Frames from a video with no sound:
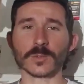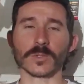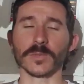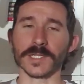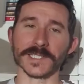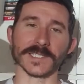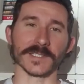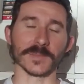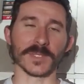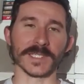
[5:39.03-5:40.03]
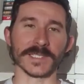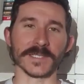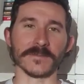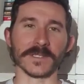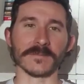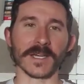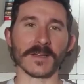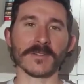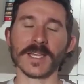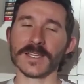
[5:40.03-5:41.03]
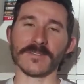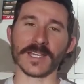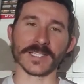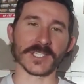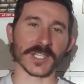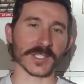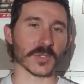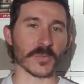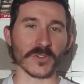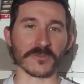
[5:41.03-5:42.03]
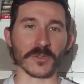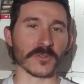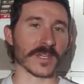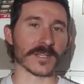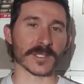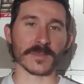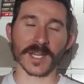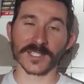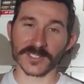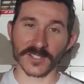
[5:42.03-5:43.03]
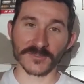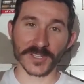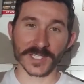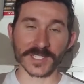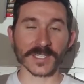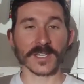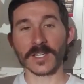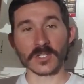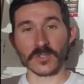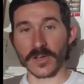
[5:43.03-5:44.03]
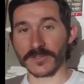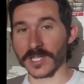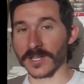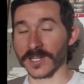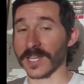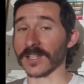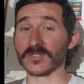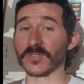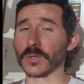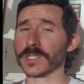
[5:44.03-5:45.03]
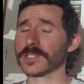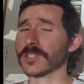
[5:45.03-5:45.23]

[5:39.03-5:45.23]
replacing the PCV valve, I've had the chance to put a few thousand miles on Fancy, driving down to California to